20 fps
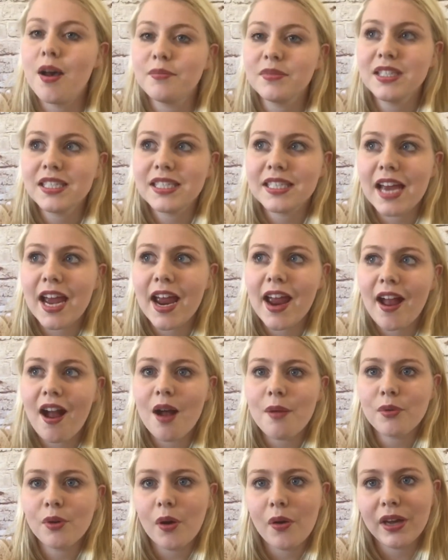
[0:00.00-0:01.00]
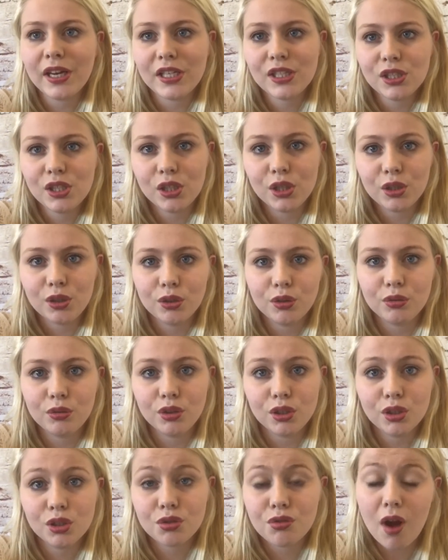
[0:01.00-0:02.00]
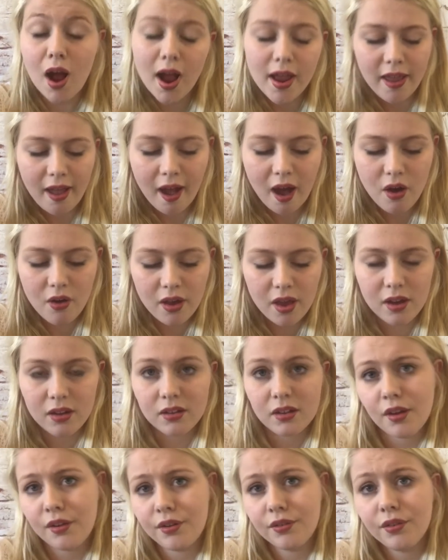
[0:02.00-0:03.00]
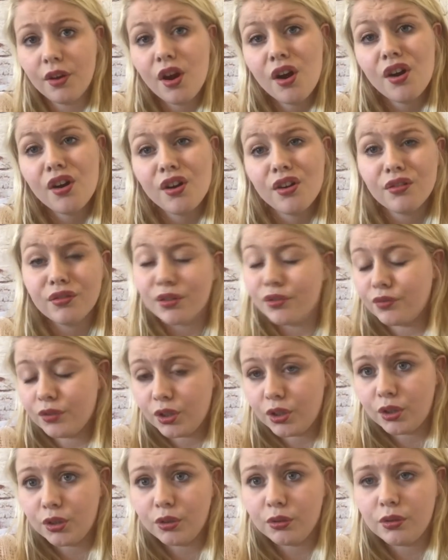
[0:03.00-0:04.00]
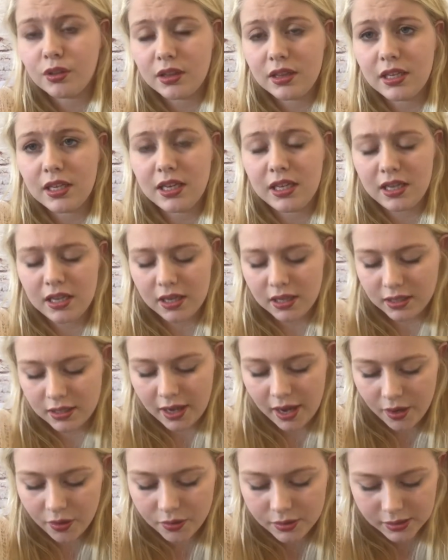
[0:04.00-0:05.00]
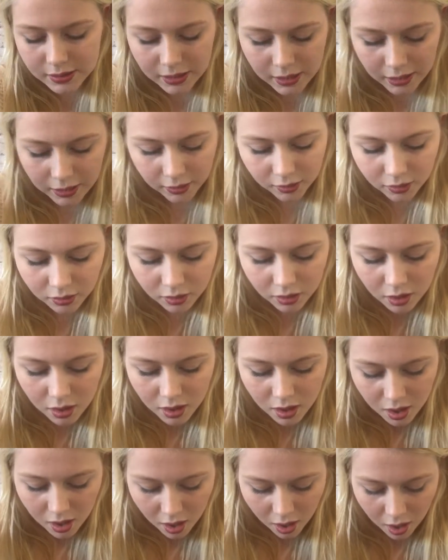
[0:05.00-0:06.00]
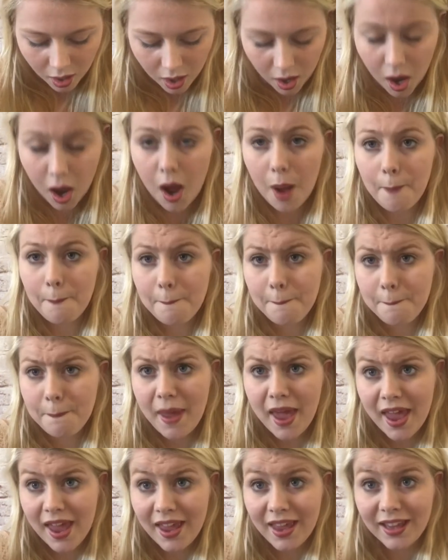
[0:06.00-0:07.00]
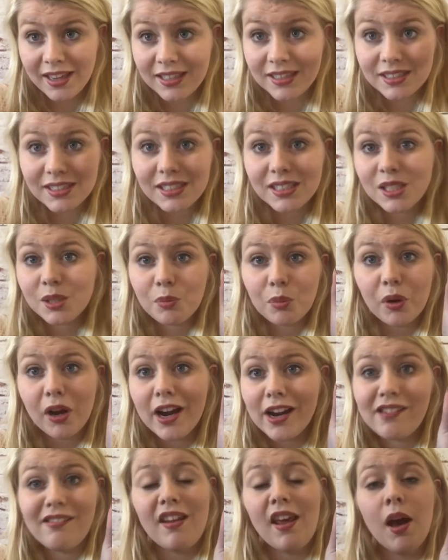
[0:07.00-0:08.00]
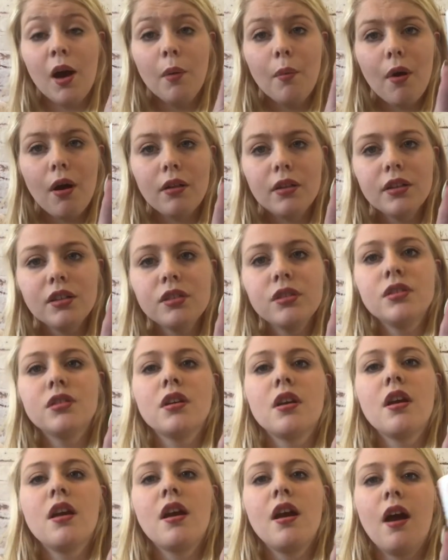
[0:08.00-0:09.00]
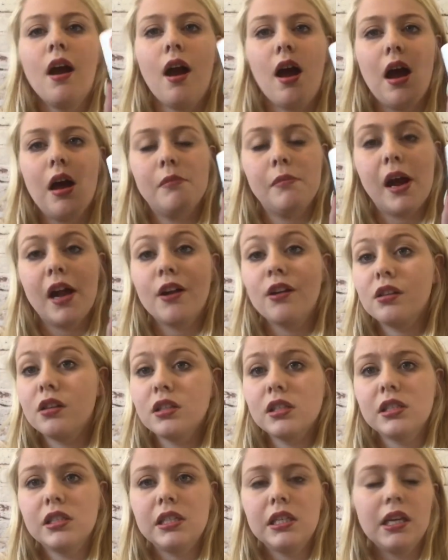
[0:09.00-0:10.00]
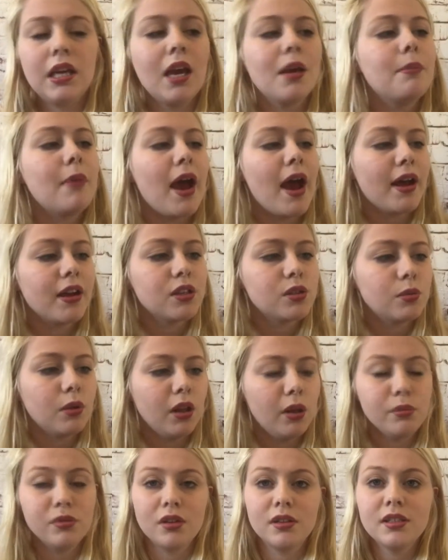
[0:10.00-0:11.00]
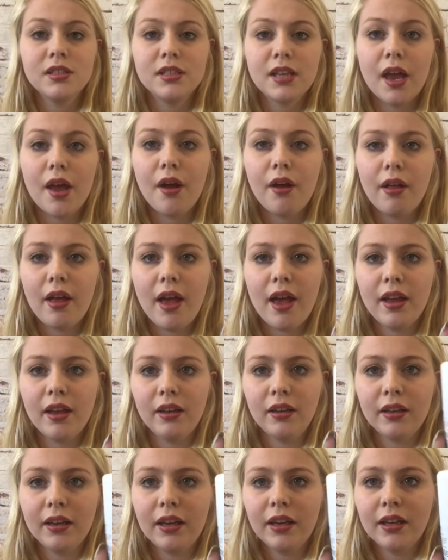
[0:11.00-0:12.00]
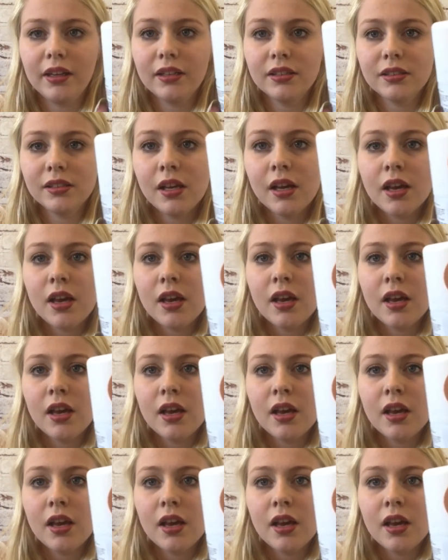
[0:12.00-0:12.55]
Today I'm going to try out and kind of review the Nails Inc. Paint Spray Nail Polish. I got this in TK Maxx while it was on sale, and it is